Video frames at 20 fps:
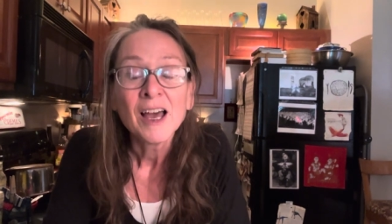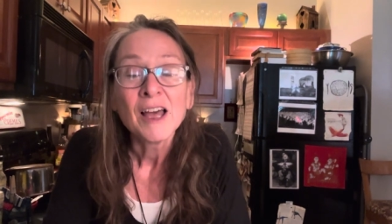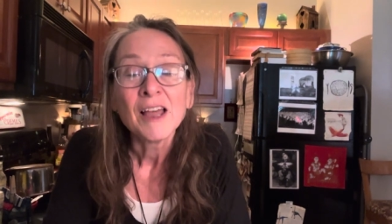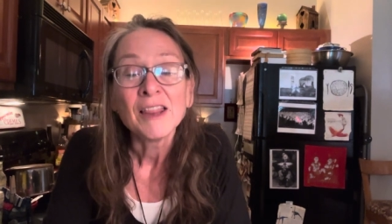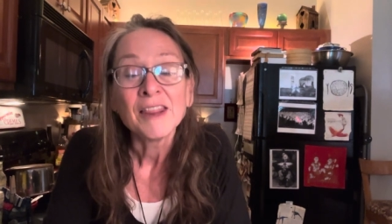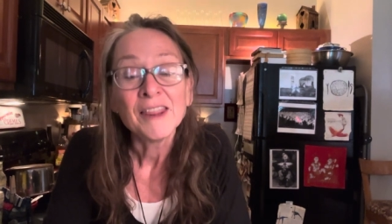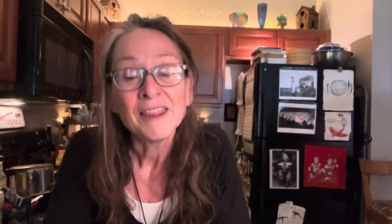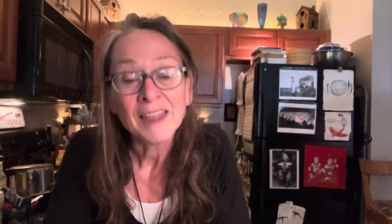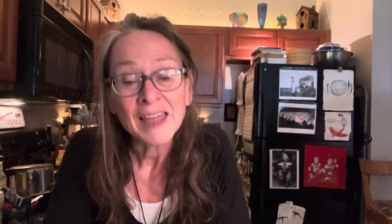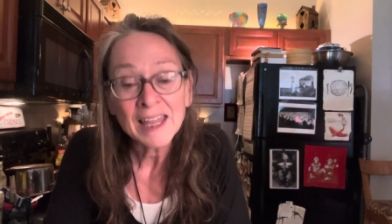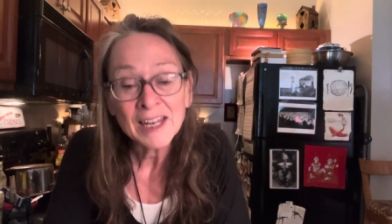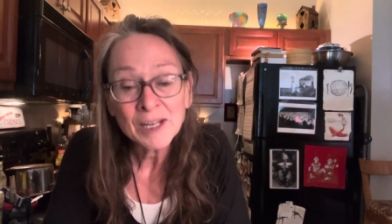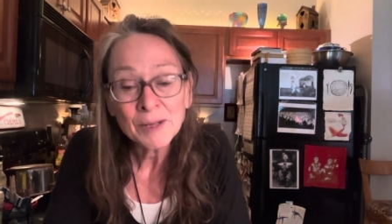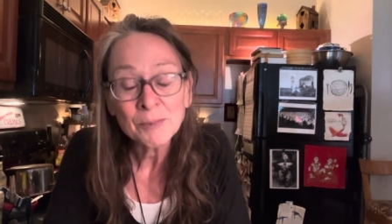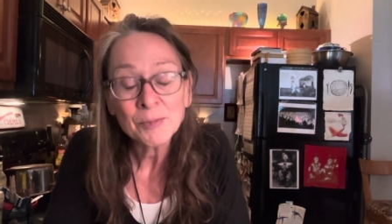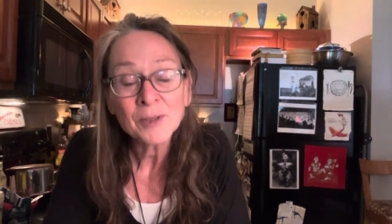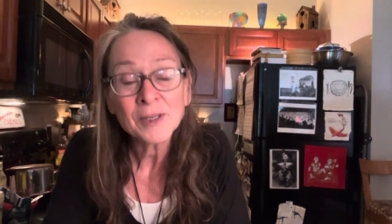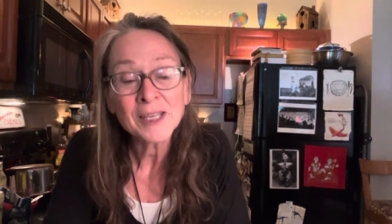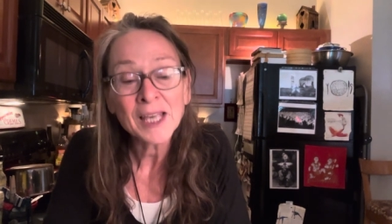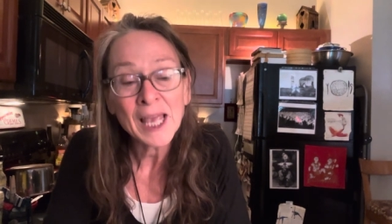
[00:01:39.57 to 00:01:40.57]
Then it
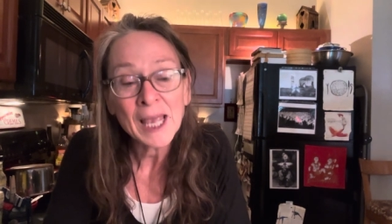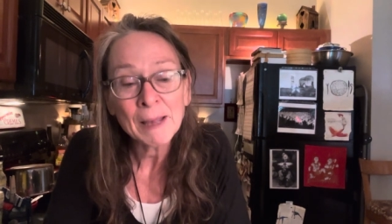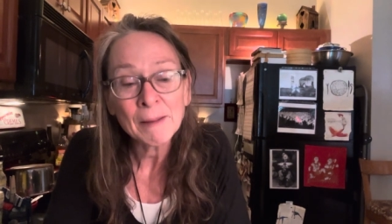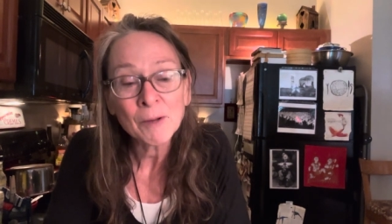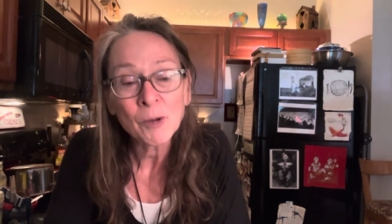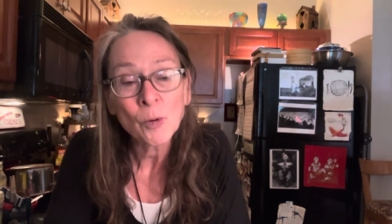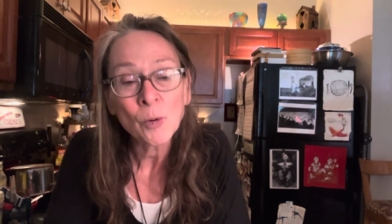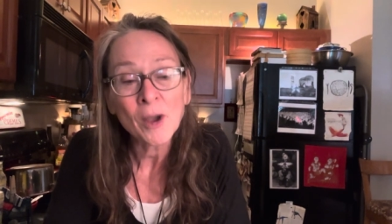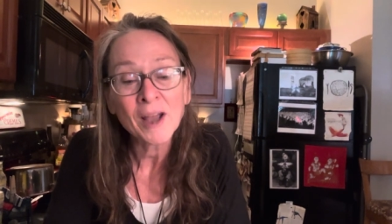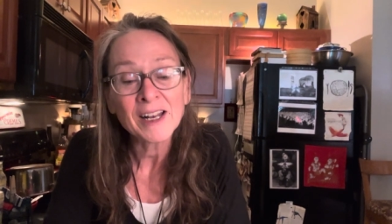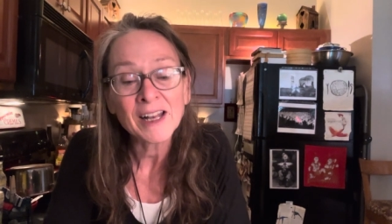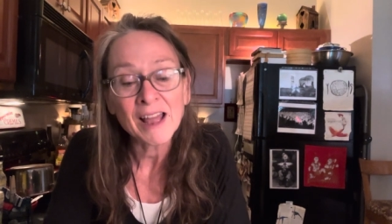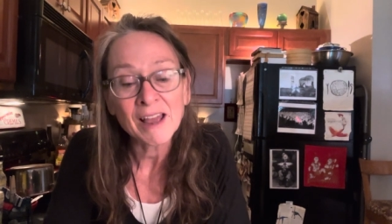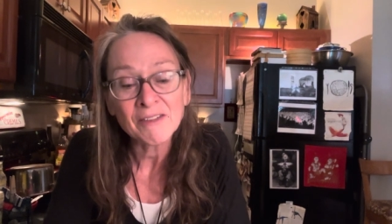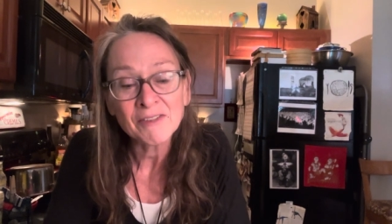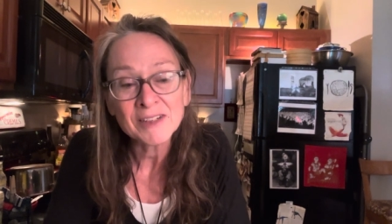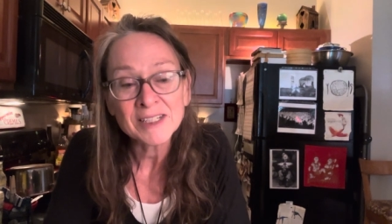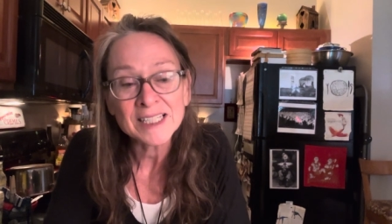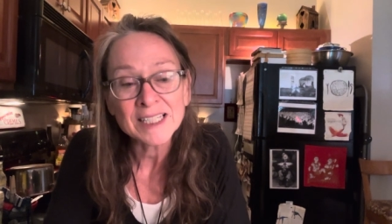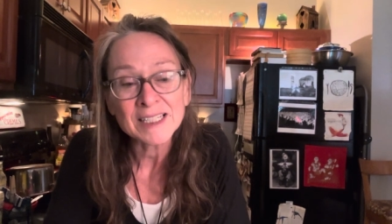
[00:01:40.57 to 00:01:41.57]
became quite
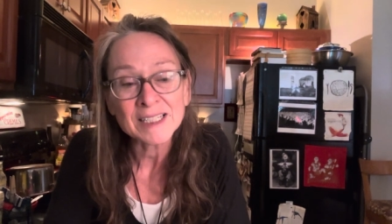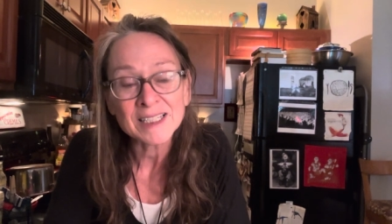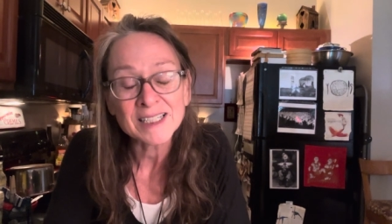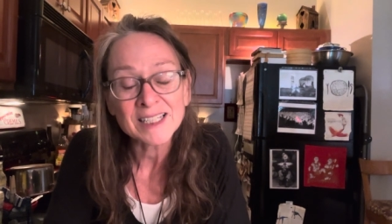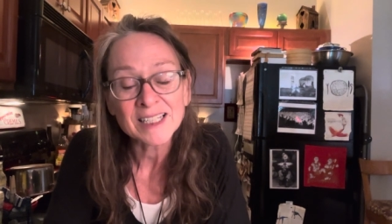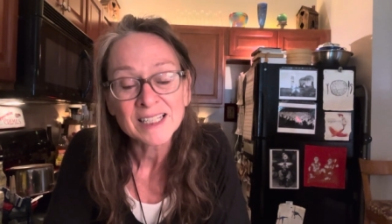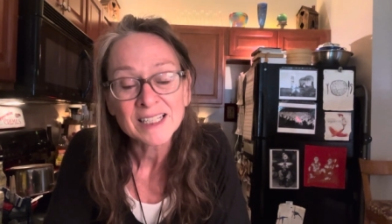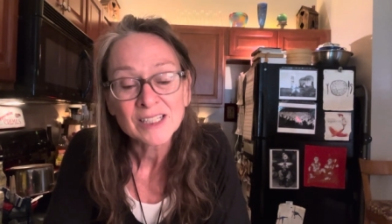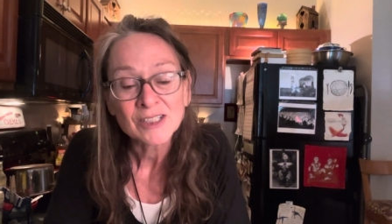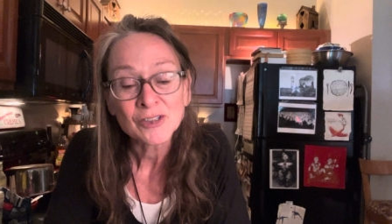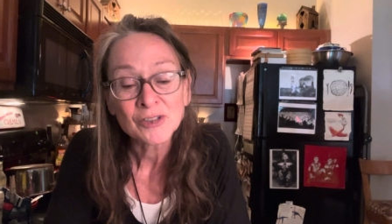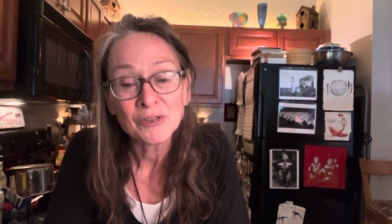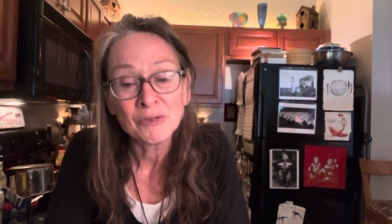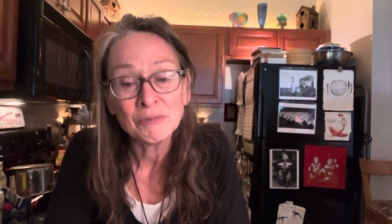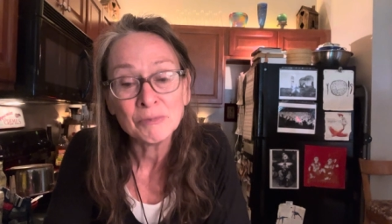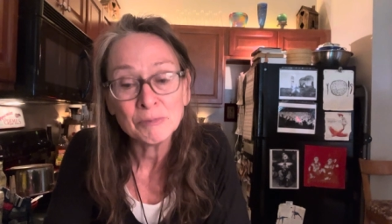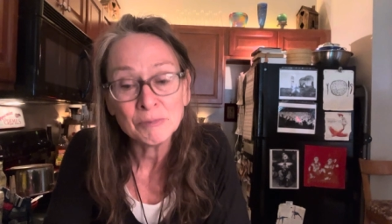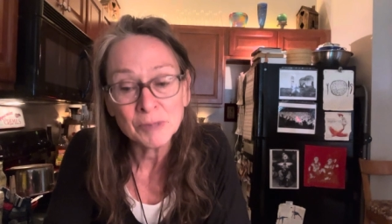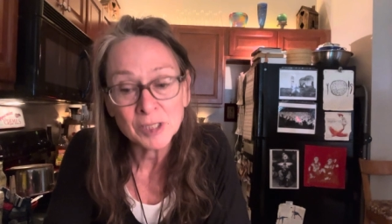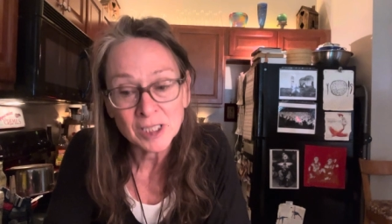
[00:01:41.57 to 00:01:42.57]
evident to
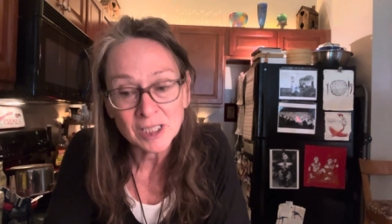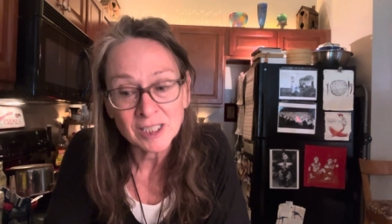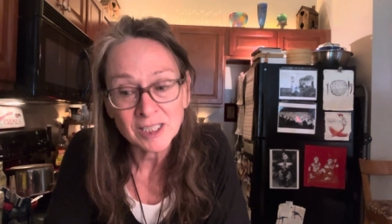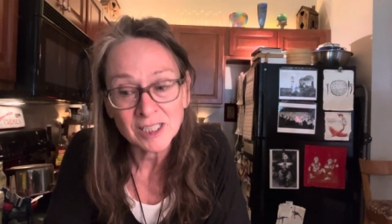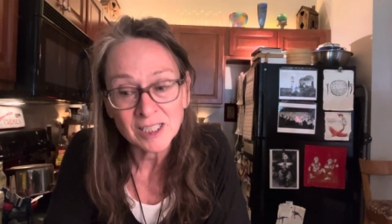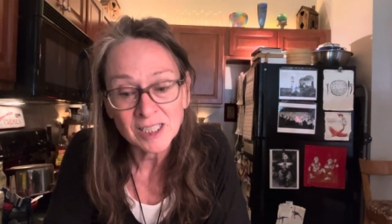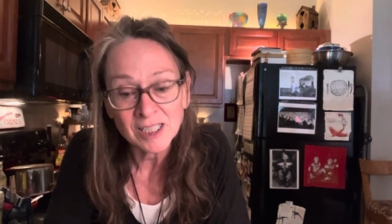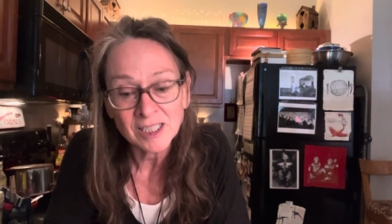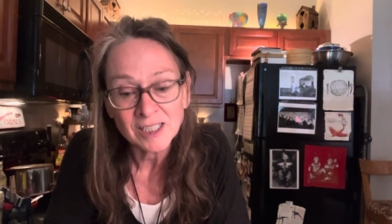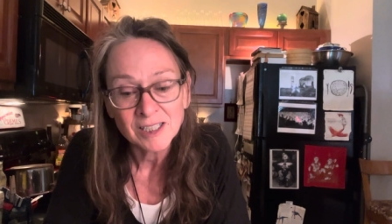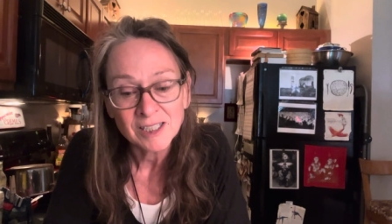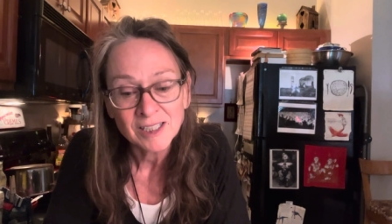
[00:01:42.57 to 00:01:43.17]
me